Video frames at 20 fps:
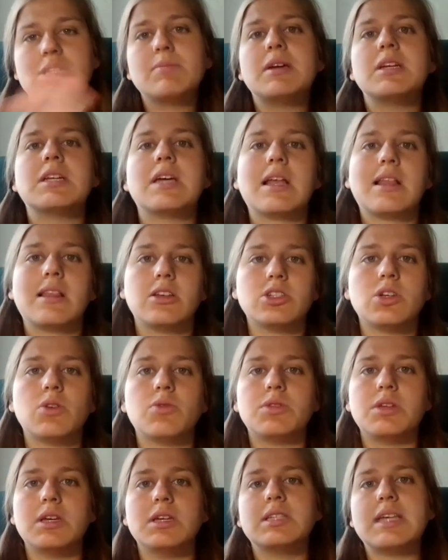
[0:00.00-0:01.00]
immediately.
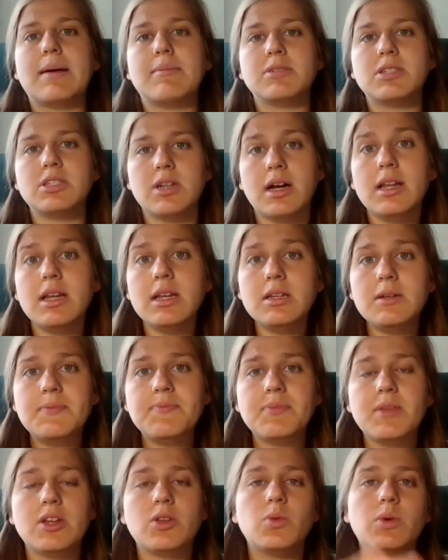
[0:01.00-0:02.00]
So the exam started.
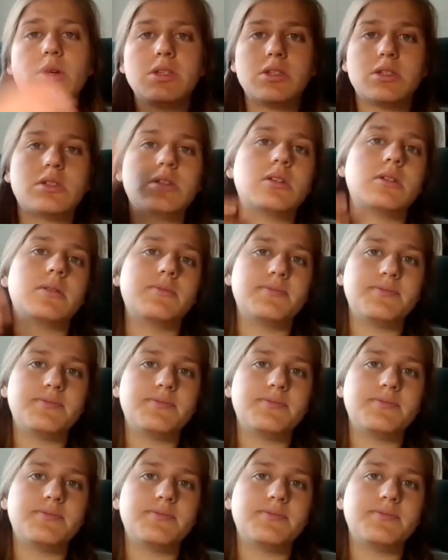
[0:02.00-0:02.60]
It was